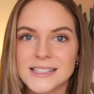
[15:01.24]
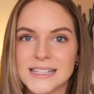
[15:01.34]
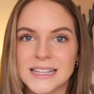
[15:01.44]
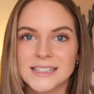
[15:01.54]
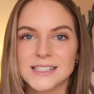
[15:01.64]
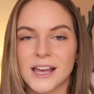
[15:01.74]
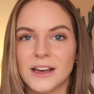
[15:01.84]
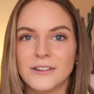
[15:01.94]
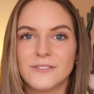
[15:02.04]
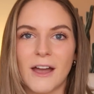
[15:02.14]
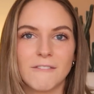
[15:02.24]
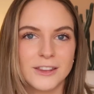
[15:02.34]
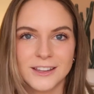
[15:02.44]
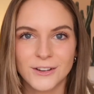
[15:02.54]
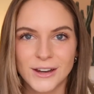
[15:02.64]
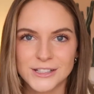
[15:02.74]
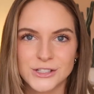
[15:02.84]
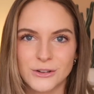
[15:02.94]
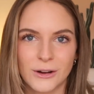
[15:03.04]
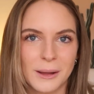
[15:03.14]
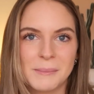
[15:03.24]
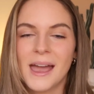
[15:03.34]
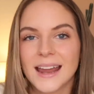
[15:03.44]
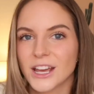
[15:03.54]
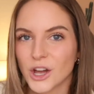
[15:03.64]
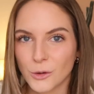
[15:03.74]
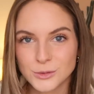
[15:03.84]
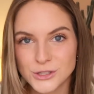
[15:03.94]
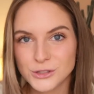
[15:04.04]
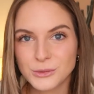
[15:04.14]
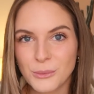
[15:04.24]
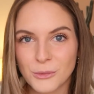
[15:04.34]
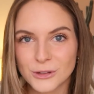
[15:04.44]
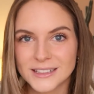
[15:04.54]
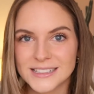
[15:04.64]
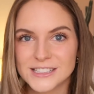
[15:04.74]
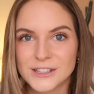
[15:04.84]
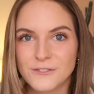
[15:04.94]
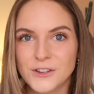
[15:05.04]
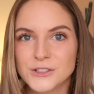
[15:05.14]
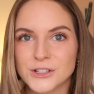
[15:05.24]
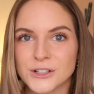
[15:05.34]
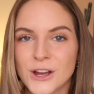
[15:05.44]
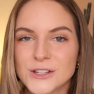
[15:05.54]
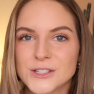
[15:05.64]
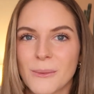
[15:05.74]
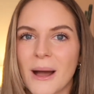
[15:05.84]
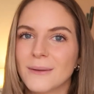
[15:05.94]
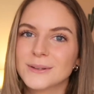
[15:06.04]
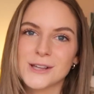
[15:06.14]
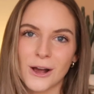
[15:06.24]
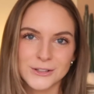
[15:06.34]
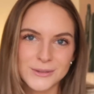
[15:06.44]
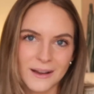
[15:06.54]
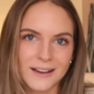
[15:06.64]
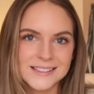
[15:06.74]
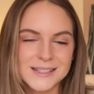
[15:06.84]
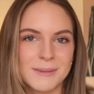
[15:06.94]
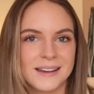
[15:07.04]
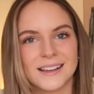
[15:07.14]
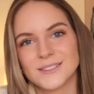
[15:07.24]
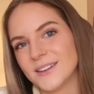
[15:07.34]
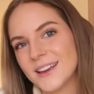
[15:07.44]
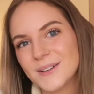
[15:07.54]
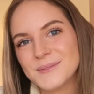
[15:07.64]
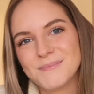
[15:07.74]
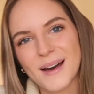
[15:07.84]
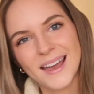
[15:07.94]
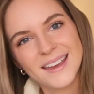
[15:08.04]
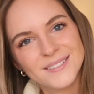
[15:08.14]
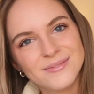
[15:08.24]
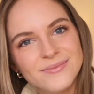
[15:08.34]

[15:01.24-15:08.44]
the scenes of everything on Instagram. And I hope to do more like these in the future. So I will talk to you guys in my next video. Bye.